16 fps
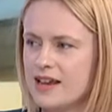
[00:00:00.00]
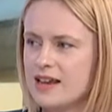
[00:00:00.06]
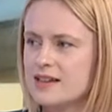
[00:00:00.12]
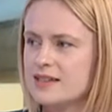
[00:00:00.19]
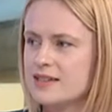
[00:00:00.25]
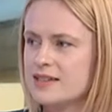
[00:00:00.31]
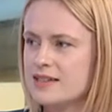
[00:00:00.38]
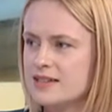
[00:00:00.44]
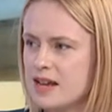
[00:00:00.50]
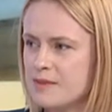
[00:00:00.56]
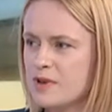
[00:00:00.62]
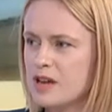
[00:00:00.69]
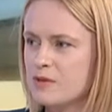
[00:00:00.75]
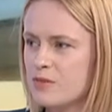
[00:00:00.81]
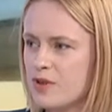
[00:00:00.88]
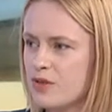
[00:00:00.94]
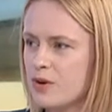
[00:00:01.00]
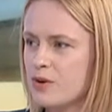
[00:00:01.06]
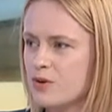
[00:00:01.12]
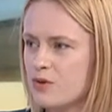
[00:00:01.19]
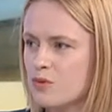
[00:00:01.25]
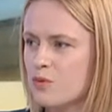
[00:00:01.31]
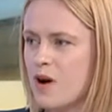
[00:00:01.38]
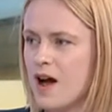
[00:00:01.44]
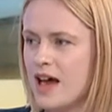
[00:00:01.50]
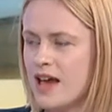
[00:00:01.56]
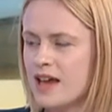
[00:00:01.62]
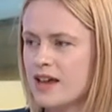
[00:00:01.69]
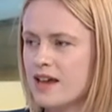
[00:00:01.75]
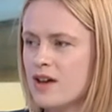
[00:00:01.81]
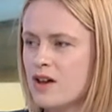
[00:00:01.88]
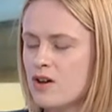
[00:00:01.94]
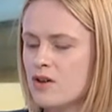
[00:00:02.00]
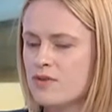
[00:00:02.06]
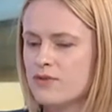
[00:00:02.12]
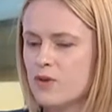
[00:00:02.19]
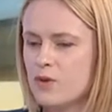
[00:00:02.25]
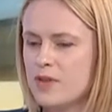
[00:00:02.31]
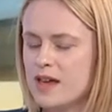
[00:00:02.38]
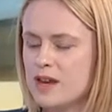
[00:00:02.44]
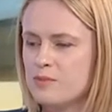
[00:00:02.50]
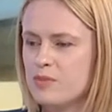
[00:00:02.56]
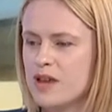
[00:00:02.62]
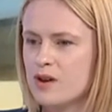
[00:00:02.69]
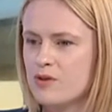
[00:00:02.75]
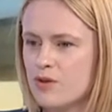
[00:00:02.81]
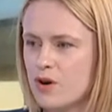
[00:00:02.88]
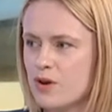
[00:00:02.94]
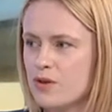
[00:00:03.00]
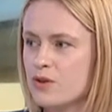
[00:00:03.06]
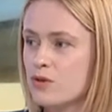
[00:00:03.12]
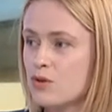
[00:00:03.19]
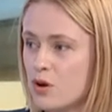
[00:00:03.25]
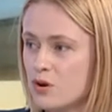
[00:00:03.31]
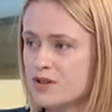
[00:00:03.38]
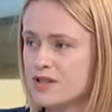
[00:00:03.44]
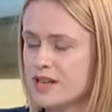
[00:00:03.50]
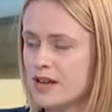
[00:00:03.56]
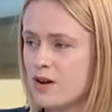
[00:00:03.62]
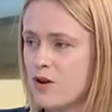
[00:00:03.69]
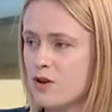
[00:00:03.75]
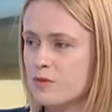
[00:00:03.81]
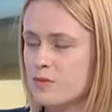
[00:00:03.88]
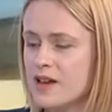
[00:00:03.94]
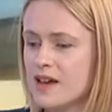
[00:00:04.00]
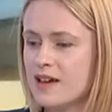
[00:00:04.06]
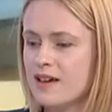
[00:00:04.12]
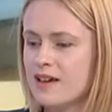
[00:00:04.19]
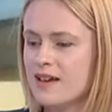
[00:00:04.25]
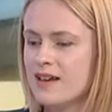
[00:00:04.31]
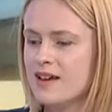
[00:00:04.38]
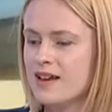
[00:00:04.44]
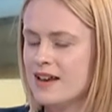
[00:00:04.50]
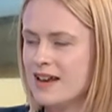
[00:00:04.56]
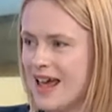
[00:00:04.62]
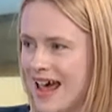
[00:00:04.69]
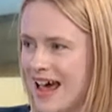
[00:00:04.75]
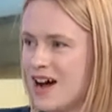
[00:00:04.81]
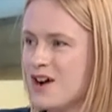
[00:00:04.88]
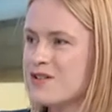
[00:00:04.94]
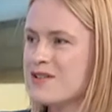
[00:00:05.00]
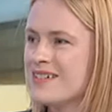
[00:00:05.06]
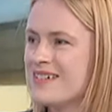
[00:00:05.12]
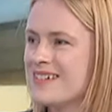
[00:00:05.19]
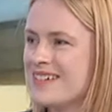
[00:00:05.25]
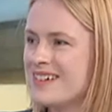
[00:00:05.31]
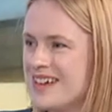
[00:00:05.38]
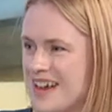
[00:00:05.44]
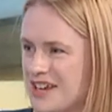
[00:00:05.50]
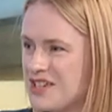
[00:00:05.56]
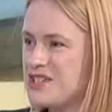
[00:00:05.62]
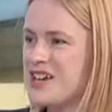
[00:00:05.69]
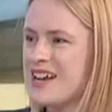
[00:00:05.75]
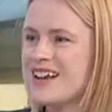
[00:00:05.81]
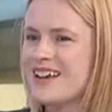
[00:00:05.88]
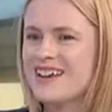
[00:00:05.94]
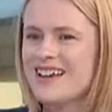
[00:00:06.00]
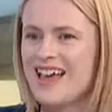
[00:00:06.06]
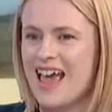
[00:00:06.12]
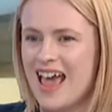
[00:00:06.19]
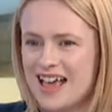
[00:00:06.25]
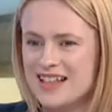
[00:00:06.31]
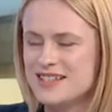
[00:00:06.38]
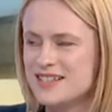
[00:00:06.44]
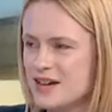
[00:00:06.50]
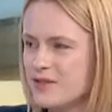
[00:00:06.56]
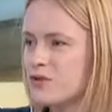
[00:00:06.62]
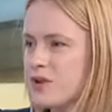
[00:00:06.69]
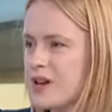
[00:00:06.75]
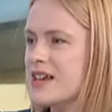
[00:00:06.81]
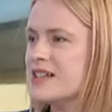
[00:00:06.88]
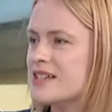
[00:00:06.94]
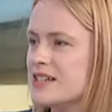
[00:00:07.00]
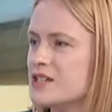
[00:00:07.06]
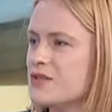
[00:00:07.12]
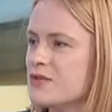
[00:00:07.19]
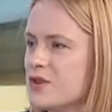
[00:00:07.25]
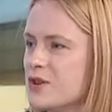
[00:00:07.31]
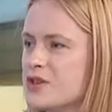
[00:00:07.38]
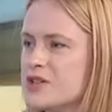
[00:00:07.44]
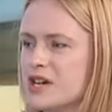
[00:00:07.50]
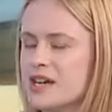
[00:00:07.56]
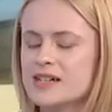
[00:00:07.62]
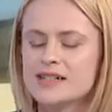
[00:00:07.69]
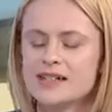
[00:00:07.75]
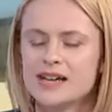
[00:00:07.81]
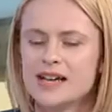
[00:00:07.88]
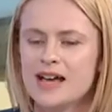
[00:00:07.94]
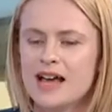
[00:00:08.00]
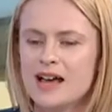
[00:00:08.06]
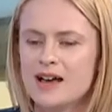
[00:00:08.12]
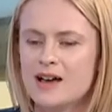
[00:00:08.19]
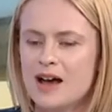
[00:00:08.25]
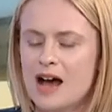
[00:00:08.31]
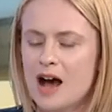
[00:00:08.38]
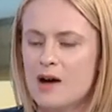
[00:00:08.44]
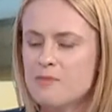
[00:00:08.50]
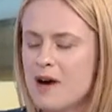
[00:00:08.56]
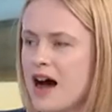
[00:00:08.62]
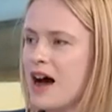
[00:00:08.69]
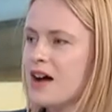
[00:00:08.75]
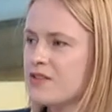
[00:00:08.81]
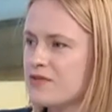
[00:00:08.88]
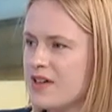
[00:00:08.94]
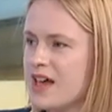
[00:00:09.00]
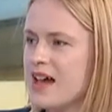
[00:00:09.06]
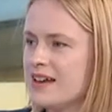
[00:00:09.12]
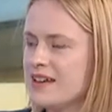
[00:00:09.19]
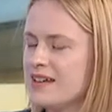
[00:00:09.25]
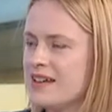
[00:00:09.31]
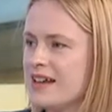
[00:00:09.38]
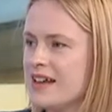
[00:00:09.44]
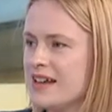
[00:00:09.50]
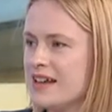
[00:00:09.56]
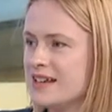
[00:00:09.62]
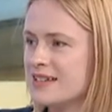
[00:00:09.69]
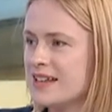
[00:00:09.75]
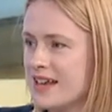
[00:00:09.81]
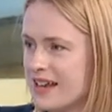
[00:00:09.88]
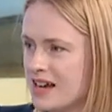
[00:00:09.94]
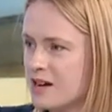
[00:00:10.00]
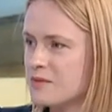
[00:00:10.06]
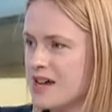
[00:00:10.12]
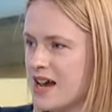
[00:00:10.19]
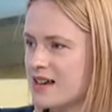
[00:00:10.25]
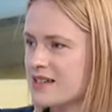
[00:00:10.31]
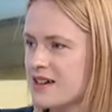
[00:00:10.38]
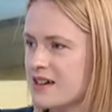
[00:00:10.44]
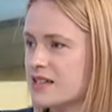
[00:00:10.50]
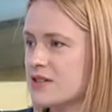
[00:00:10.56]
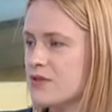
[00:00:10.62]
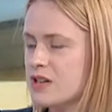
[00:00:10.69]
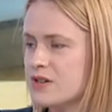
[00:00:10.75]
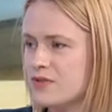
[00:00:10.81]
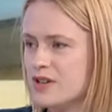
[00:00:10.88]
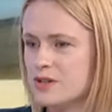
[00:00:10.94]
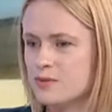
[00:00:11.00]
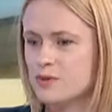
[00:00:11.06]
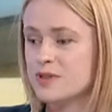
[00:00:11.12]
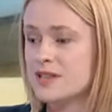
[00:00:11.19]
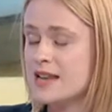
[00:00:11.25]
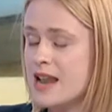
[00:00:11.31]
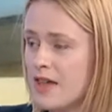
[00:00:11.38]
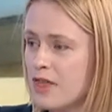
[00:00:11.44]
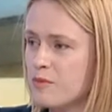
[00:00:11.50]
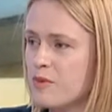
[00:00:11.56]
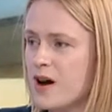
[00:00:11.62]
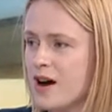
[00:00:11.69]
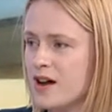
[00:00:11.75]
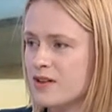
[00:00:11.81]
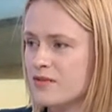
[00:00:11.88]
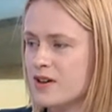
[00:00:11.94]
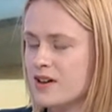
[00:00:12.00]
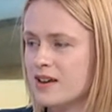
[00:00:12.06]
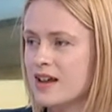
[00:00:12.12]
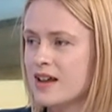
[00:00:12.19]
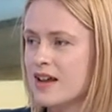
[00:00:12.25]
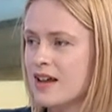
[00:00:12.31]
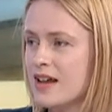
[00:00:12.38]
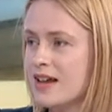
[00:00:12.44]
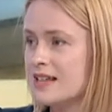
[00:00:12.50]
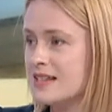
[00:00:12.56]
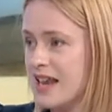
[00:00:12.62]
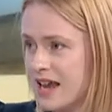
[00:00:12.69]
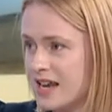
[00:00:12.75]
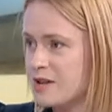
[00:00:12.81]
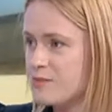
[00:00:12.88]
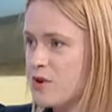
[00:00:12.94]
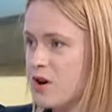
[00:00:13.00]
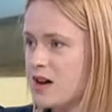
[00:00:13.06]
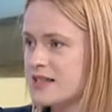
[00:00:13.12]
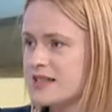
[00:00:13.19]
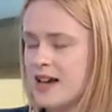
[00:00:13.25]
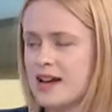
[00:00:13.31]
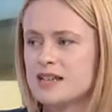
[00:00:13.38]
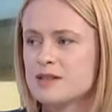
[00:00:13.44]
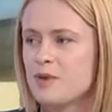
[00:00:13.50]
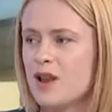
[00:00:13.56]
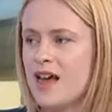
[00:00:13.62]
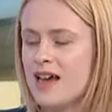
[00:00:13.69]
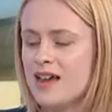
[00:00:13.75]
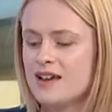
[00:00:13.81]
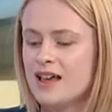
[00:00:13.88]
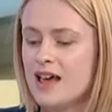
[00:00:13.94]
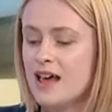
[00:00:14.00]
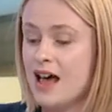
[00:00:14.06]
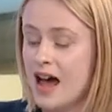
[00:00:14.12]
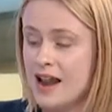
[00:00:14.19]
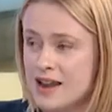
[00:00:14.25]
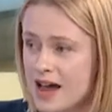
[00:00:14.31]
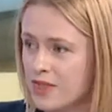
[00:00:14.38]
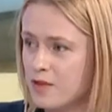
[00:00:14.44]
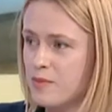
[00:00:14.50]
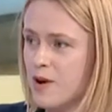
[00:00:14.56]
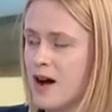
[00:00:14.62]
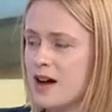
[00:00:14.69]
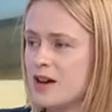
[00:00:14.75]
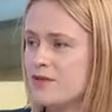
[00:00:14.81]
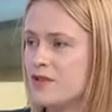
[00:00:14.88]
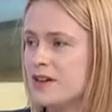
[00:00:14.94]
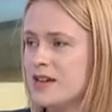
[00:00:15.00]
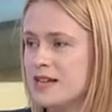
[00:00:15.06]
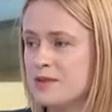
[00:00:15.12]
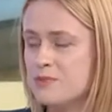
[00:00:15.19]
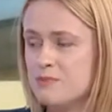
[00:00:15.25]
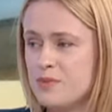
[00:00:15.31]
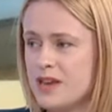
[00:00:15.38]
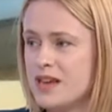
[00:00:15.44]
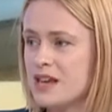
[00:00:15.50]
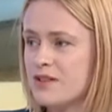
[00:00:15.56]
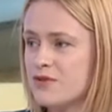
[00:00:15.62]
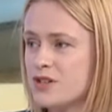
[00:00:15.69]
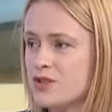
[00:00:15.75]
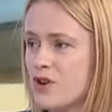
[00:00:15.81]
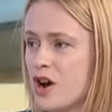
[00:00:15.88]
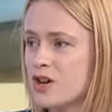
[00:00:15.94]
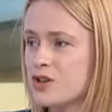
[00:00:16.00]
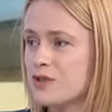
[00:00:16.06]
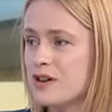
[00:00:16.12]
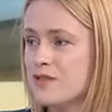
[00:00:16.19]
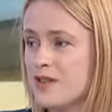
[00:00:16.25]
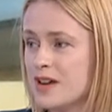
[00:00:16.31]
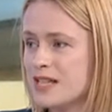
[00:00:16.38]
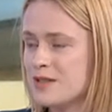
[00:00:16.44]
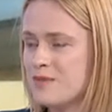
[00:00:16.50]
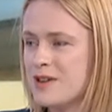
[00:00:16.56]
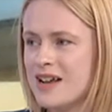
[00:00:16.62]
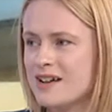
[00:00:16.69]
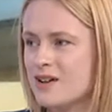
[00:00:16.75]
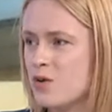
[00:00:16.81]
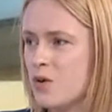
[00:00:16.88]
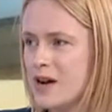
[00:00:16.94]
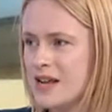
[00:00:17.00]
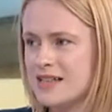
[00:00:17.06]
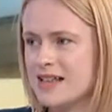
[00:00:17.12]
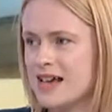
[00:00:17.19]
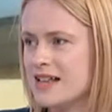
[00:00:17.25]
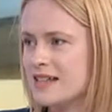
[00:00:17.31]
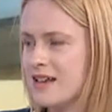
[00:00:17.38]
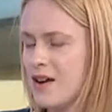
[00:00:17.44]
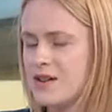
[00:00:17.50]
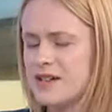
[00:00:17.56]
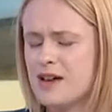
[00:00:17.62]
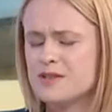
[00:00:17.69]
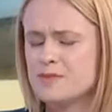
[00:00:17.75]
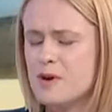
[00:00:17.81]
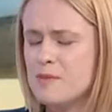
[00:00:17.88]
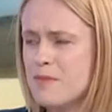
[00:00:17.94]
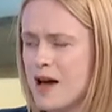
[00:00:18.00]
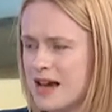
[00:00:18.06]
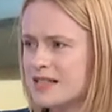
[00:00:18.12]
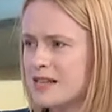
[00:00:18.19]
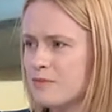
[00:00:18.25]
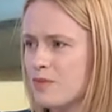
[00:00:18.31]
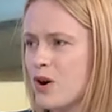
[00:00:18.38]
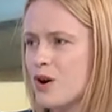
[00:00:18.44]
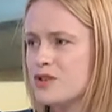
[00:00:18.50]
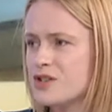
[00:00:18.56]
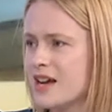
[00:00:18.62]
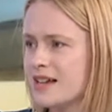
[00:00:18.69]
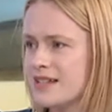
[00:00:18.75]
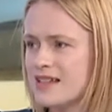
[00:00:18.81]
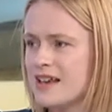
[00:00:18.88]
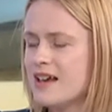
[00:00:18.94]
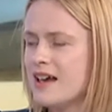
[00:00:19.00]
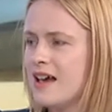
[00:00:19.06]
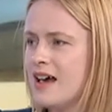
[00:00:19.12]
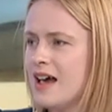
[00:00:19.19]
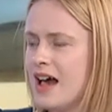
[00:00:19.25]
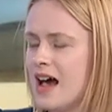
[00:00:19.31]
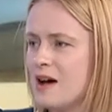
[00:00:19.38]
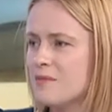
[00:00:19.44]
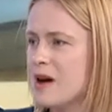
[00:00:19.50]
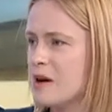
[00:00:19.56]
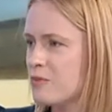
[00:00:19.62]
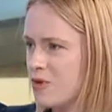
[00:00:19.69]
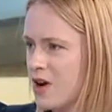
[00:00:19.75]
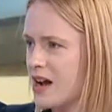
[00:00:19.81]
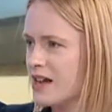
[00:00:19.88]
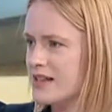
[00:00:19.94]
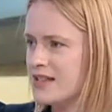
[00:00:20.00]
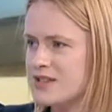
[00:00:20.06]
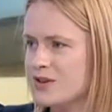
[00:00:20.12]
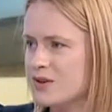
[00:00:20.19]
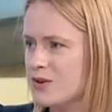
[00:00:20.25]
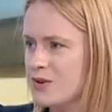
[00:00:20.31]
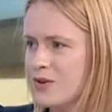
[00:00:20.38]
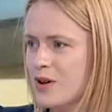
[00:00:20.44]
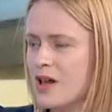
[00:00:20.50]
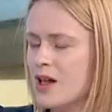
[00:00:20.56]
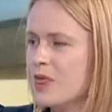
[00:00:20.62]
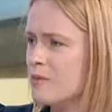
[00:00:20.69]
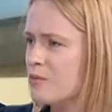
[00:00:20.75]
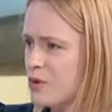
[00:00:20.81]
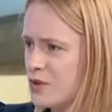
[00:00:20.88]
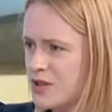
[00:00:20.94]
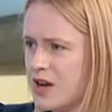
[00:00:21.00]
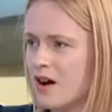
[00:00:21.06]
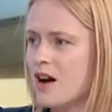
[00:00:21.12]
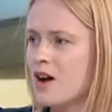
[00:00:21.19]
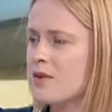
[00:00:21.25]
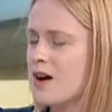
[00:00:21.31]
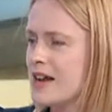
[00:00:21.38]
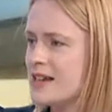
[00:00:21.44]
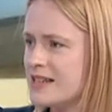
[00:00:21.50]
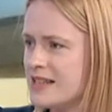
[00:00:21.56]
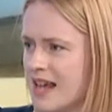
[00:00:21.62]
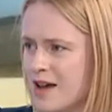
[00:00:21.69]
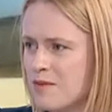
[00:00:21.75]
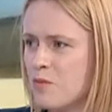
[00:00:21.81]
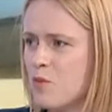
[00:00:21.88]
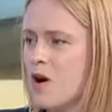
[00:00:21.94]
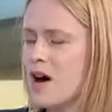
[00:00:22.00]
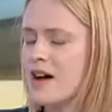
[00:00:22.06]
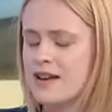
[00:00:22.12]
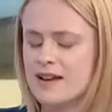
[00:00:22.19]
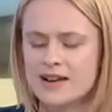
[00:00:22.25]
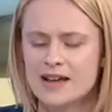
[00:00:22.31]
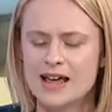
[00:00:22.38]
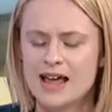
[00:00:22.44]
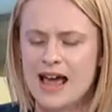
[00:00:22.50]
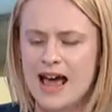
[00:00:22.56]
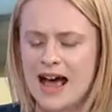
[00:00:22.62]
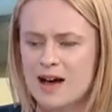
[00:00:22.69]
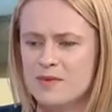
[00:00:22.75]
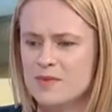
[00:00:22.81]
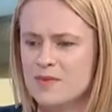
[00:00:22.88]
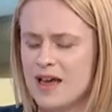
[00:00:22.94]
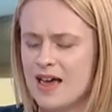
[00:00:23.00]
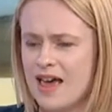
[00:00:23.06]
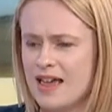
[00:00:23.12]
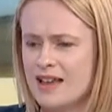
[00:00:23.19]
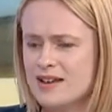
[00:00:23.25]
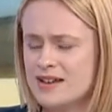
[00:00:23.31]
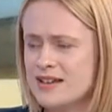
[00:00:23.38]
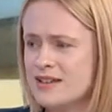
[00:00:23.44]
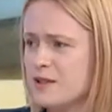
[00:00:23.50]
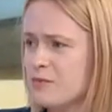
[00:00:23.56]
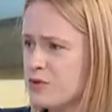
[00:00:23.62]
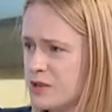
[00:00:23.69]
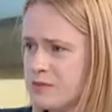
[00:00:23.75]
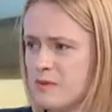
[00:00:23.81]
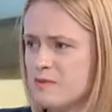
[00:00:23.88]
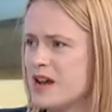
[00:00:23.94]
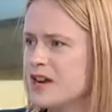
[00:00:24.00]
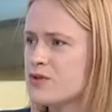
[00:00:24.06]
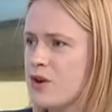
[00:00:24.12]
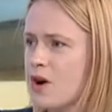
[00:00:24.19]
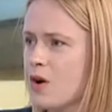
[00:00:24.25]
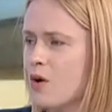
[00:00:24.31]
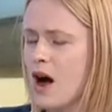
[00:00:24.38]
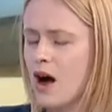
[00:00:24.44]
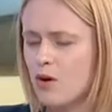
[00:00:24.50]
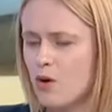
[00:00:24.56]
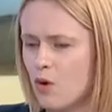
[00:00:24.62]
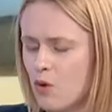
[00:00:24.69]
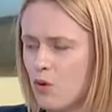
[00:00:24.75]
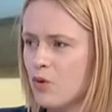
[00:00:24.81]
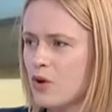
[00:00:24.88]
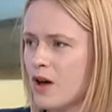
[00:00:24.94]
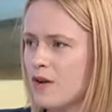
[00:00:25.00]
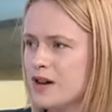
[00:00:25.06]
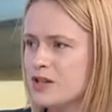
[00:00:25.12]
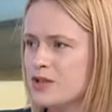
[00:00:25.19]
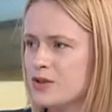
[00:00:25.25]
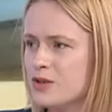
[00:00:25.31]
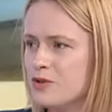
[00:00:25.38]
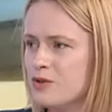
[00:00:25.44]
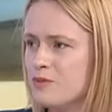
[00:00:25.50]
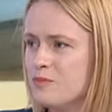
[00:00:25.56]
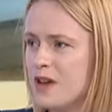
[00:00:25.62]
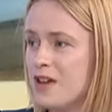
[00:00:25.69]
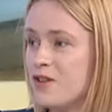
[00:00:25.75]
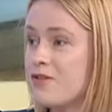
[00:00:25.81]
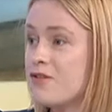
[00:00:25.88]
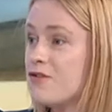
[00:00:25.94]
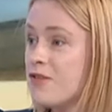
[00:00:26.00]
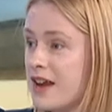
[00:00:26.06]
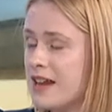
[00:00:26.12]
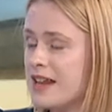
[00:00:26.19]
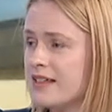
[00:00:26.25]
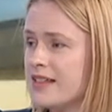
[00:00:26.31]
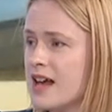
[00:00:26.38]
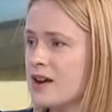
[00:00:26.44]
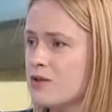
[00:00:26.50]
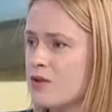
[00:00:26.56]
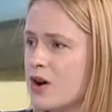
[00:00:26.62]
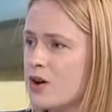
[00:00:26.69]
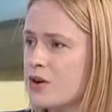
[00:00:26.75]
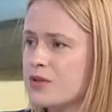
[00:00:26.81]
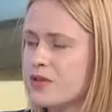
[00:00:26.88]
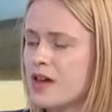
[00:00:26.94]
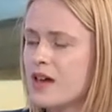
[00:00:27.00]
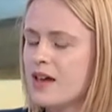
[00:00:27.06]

in a systemic and methodical way for there to be growth across the economy now, next year and several years into the future. A part of that is income tax cuts for individuals. Another part of it is the enterprise tax plan. Another part of it is big infrastructure investment, and Queensland's going to have some amazing projects. Upgrades to the Bruce Highway, to the M1 and the Brisbane Metro are all going to be feeding that growth.